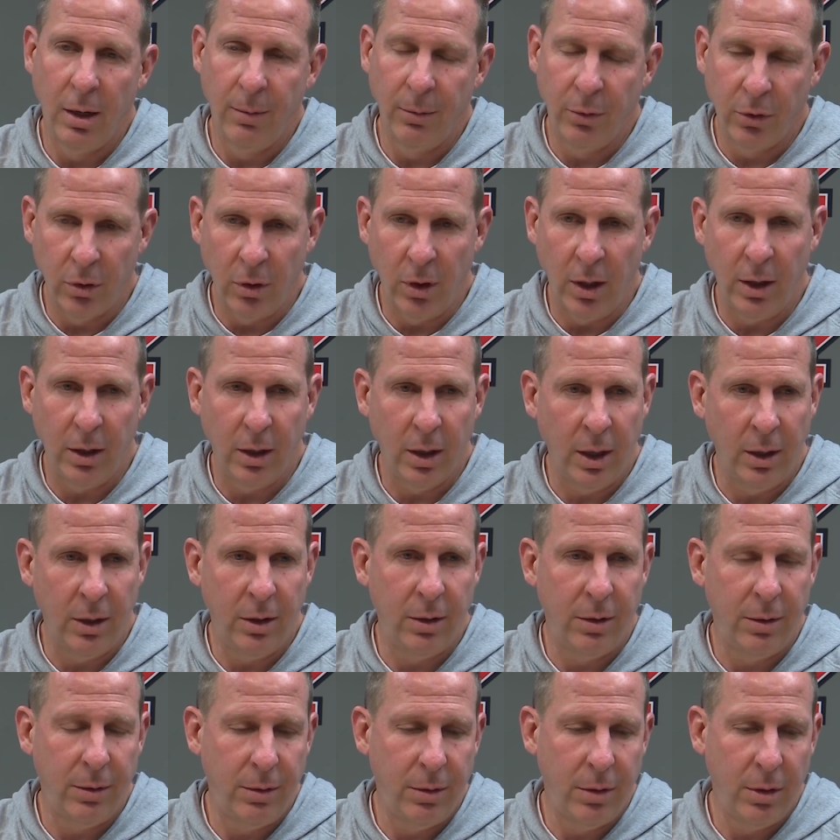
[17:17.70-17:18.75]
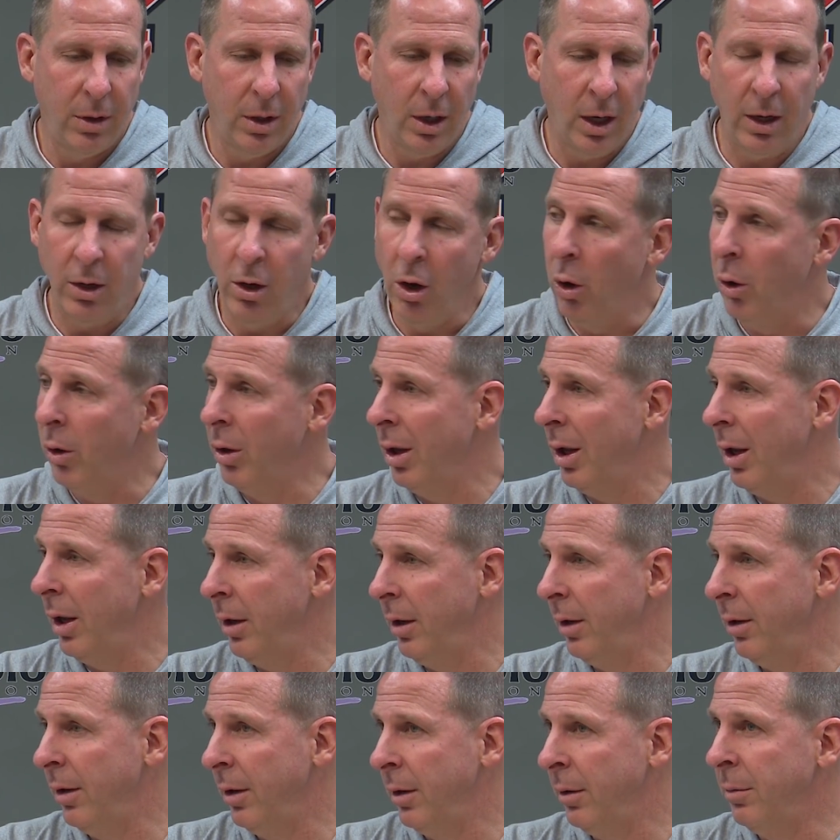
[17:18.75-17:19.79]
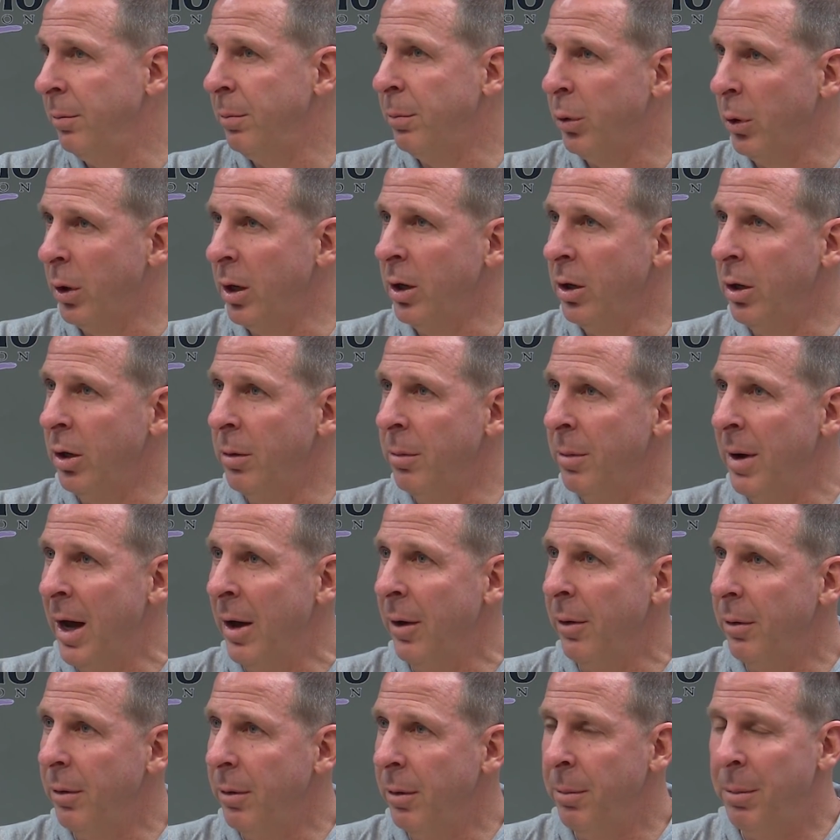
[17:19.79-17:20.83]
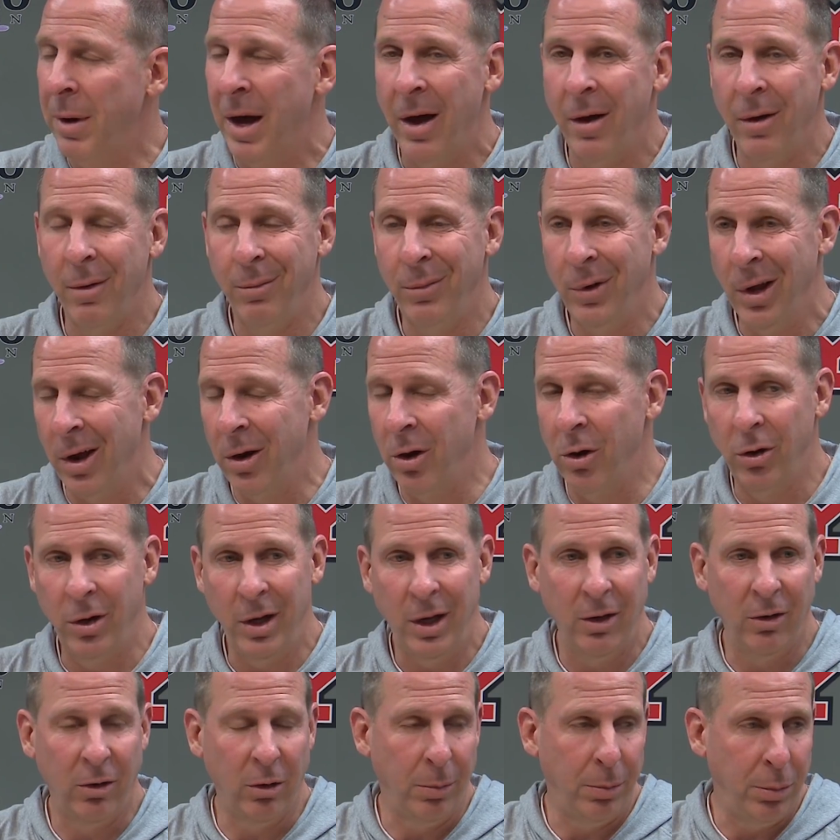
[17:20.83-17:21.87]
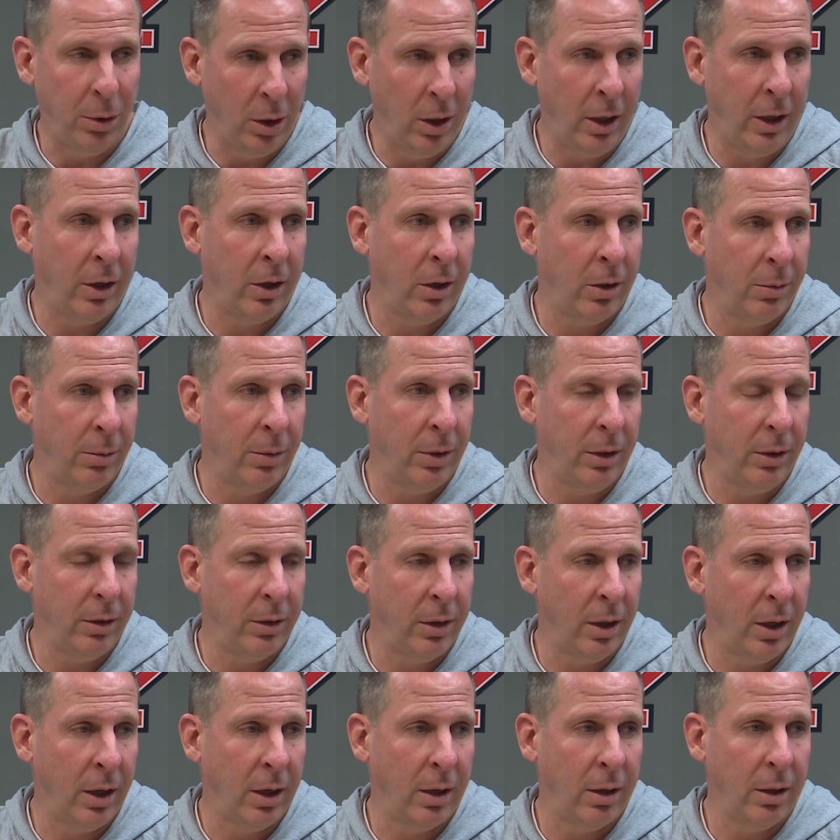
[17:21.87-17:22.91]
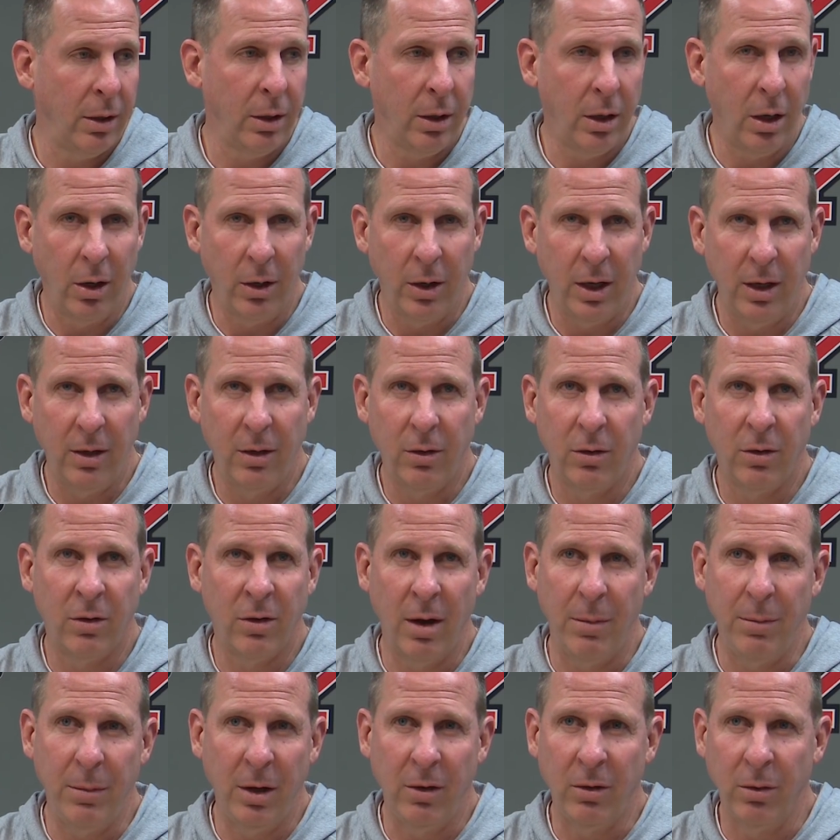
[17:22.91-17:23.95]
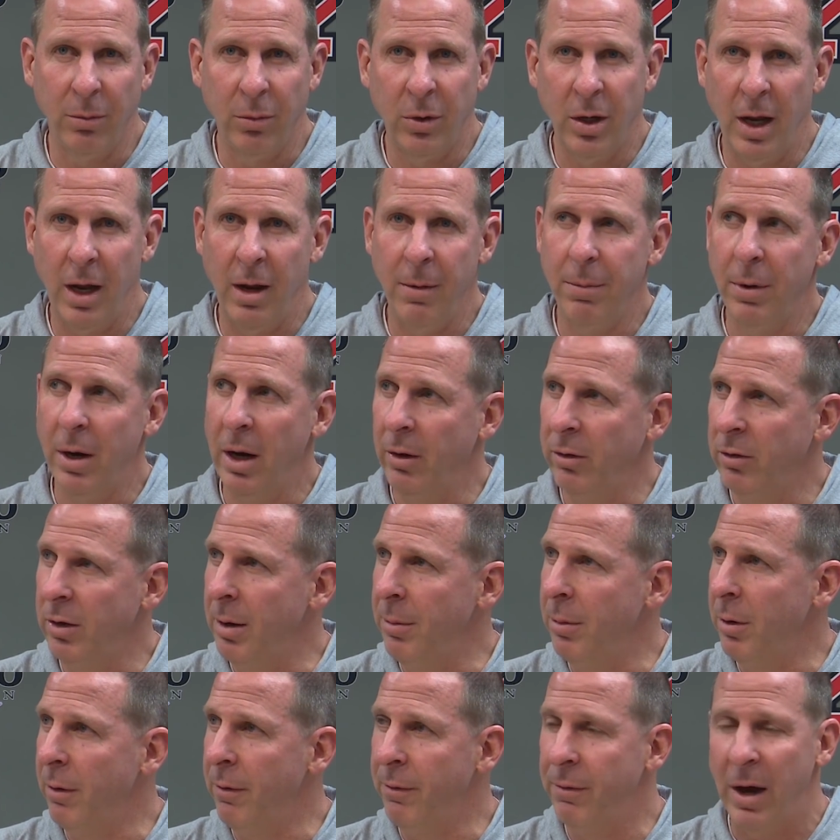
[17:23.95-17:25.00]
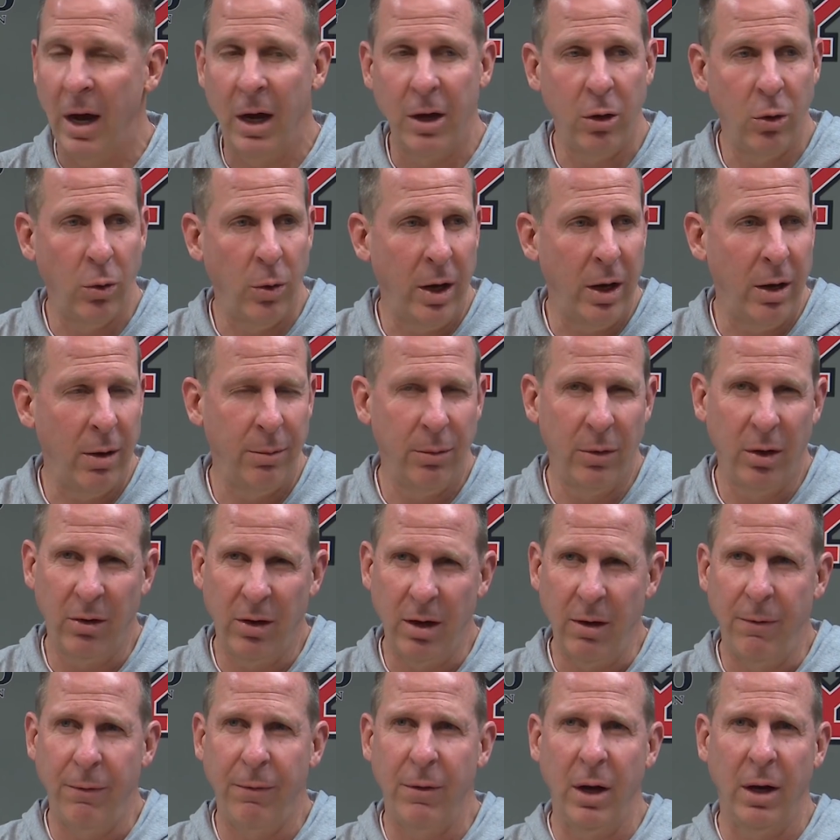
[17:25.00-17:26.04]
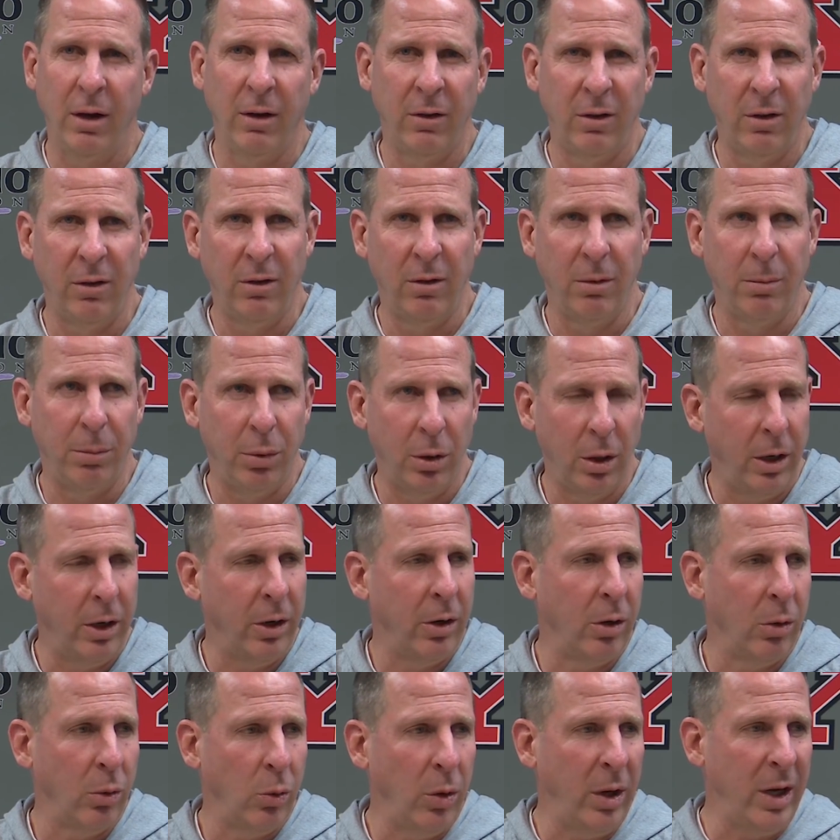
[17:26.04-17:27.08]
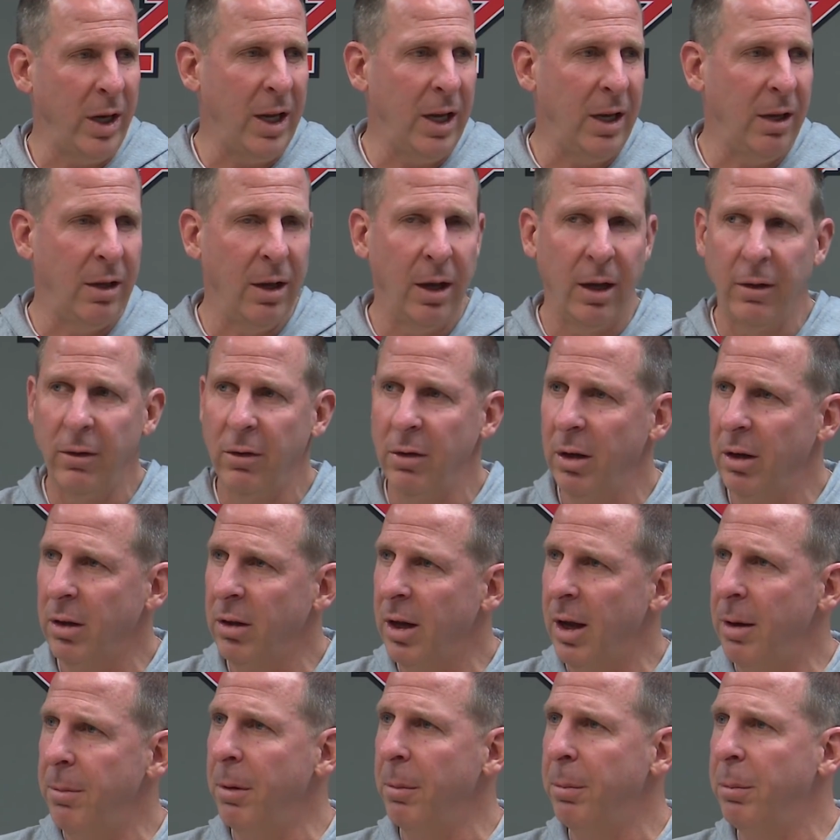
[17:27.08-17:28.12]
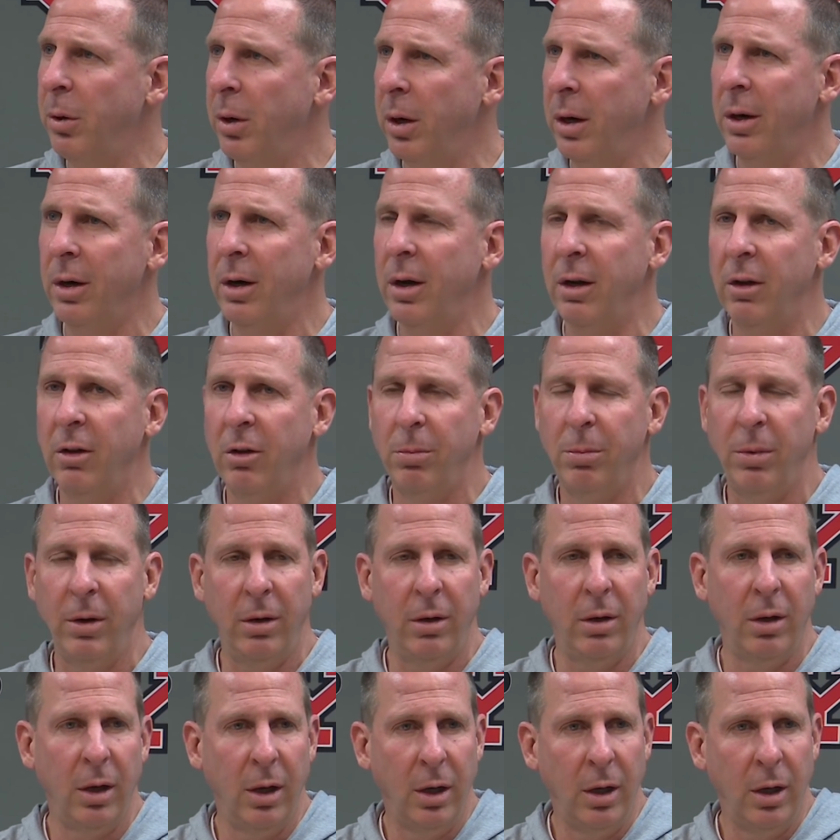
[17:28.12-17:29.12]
so I know a pretty good amount about him, not only as a player, but, you know, he sent me some tape, and I was able to evaluate him. Does he fit us as a player and what he does and the type of player he is, but